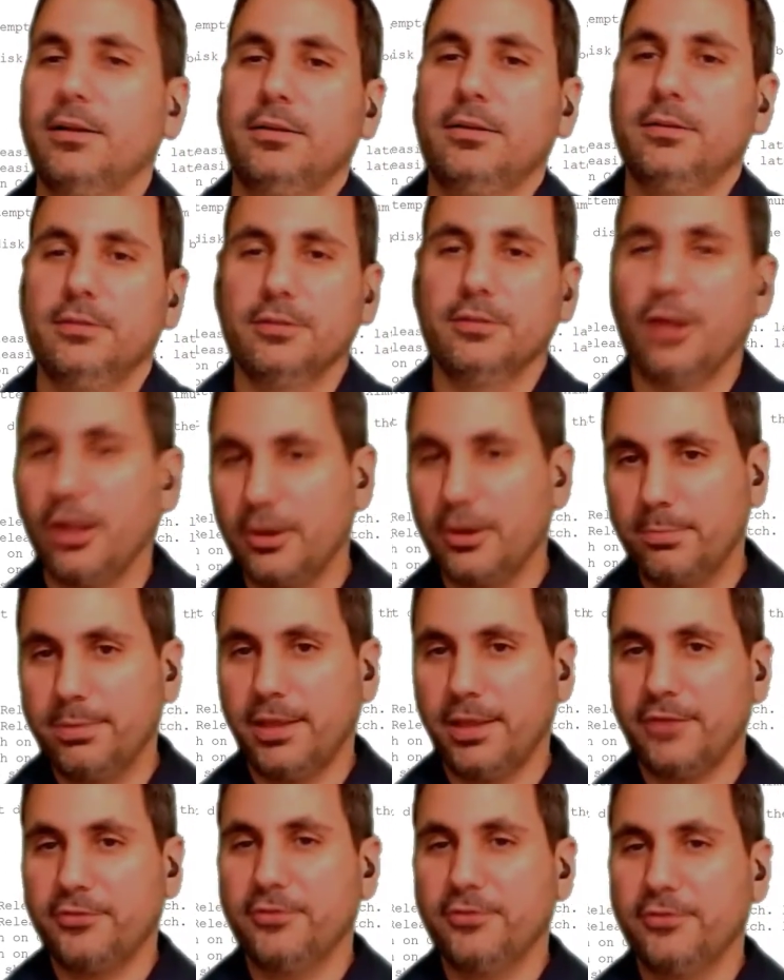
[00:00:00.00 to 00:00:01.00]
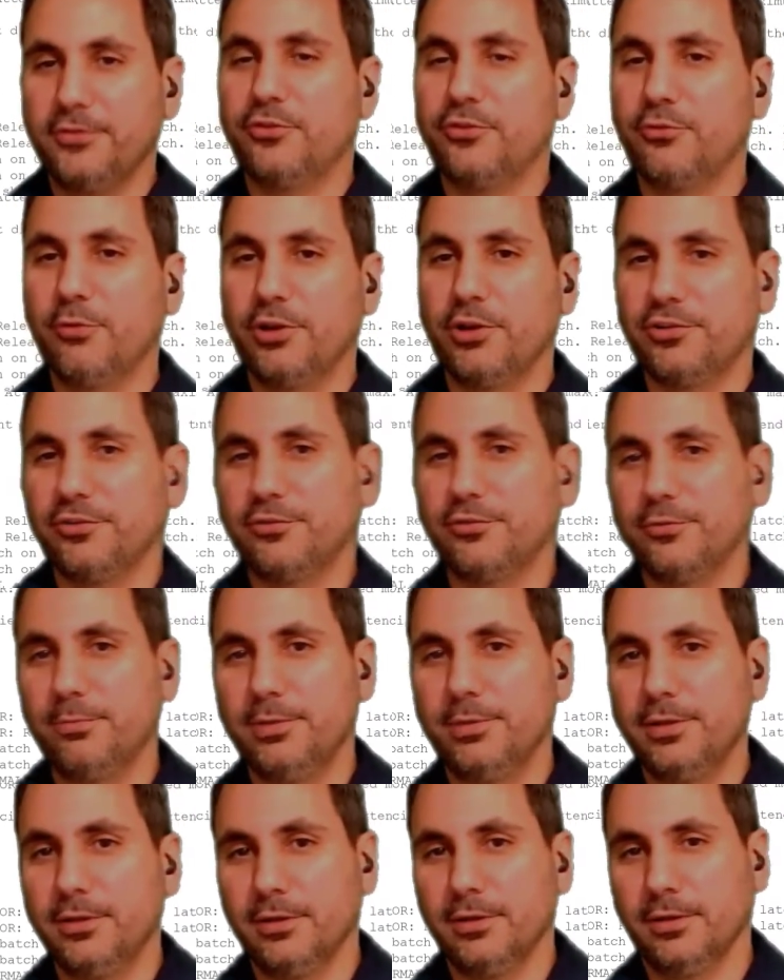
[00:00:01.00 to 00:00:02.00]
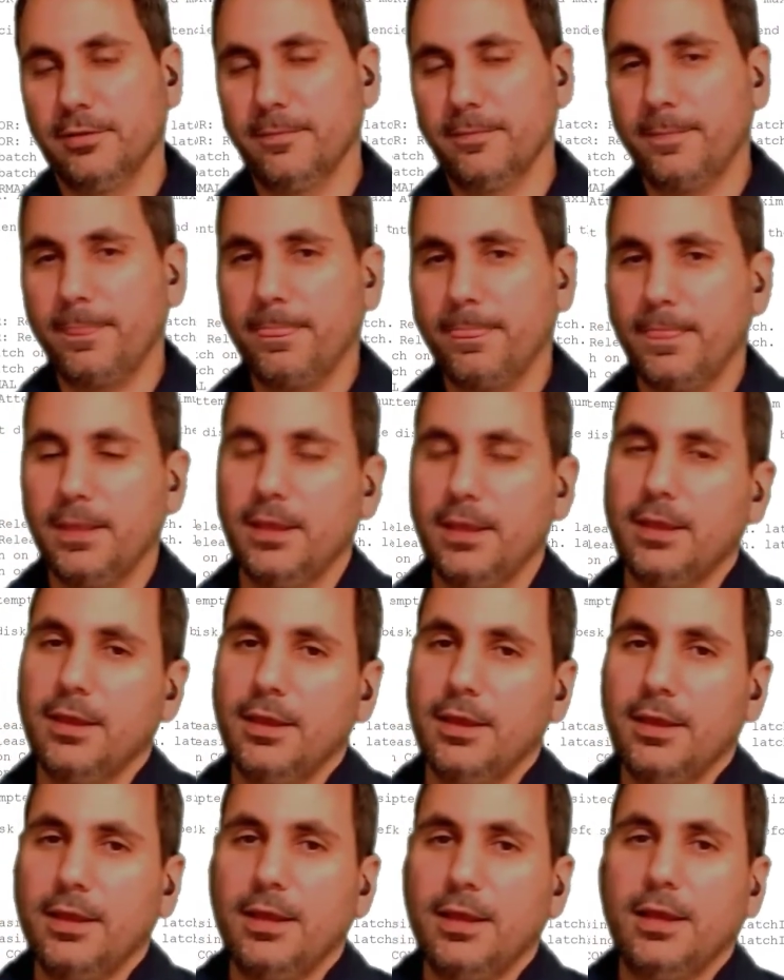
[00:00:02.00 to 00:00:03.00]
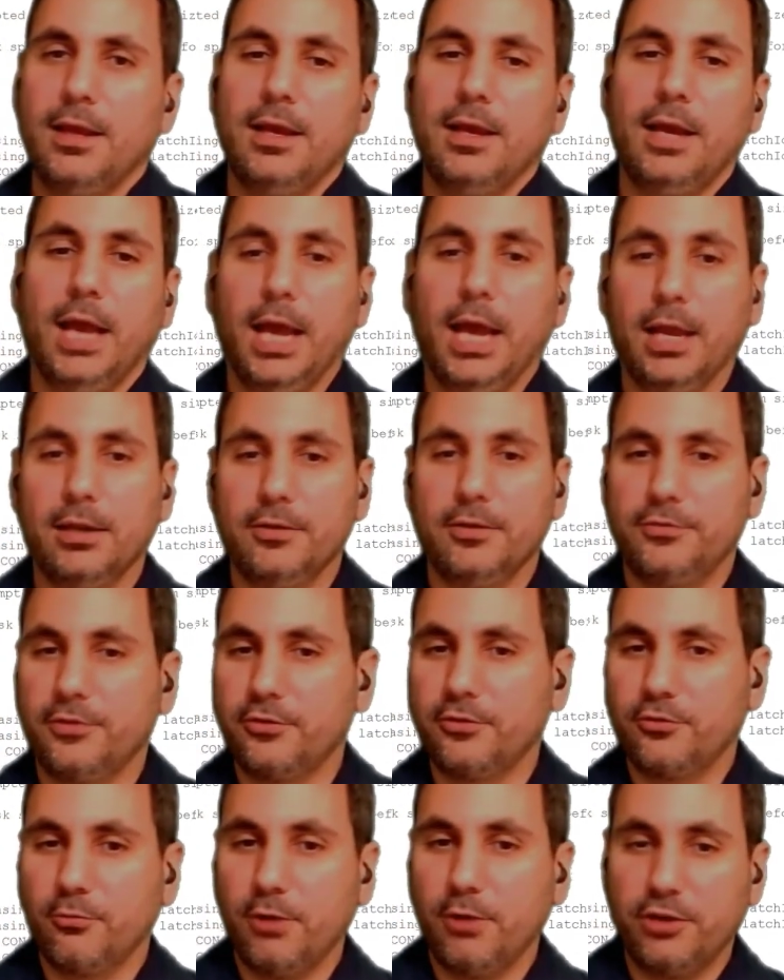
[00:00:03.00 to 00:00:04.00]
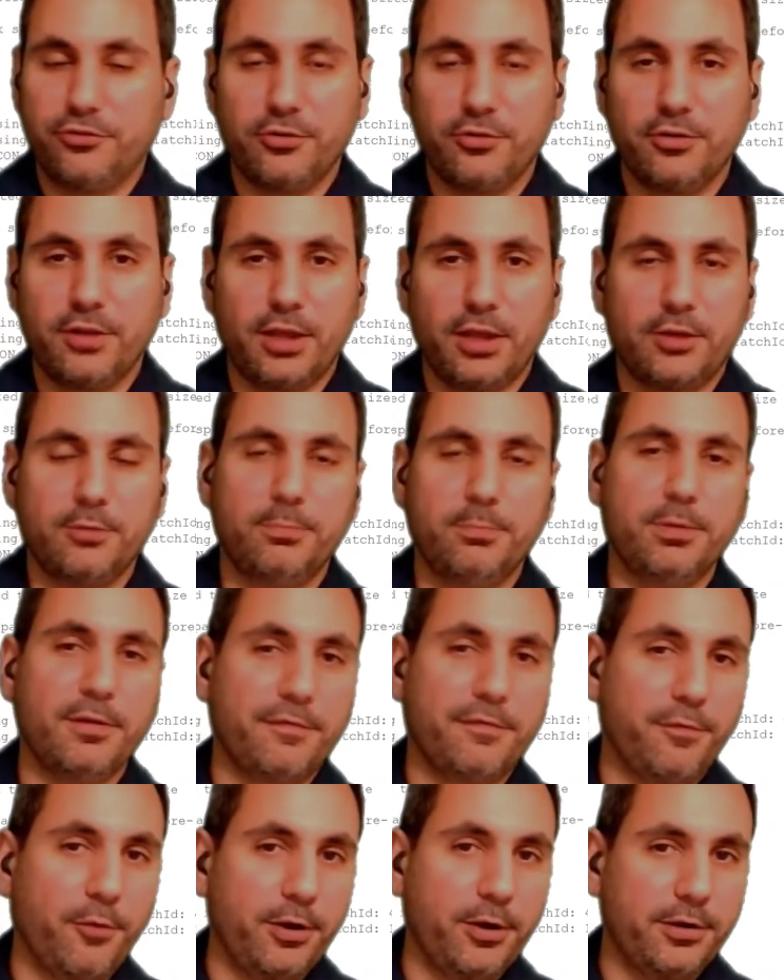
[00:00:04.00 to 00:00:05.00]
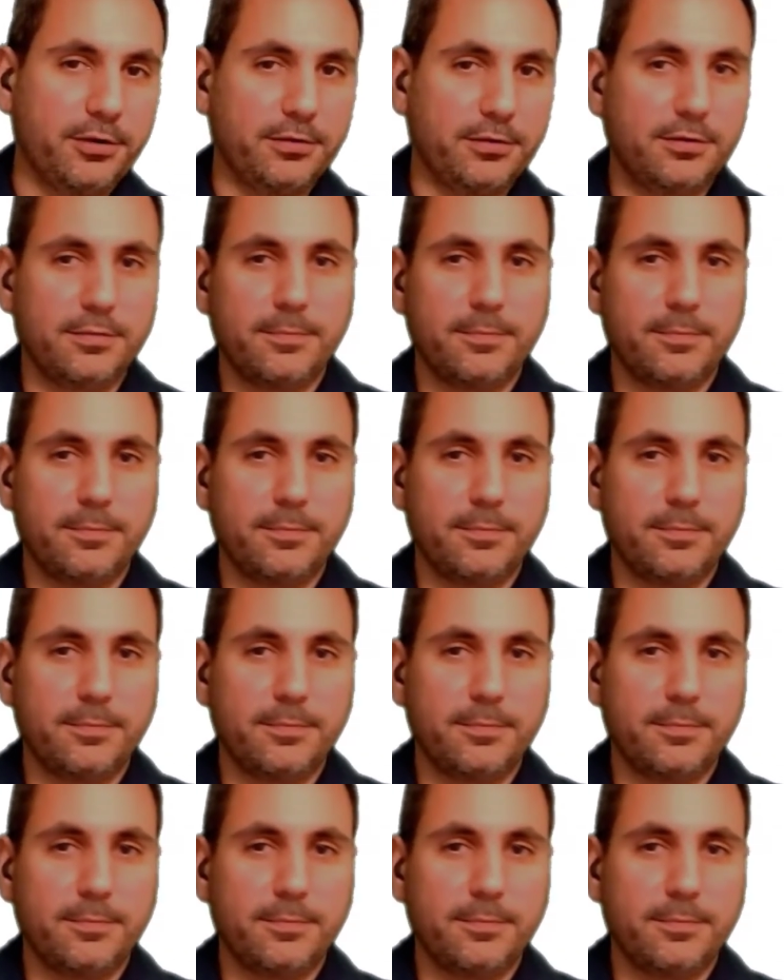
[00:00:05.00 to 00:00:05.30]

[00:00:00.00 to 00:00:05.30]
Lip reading: Not a pleasant situation to be in, and a situation that could be avoided.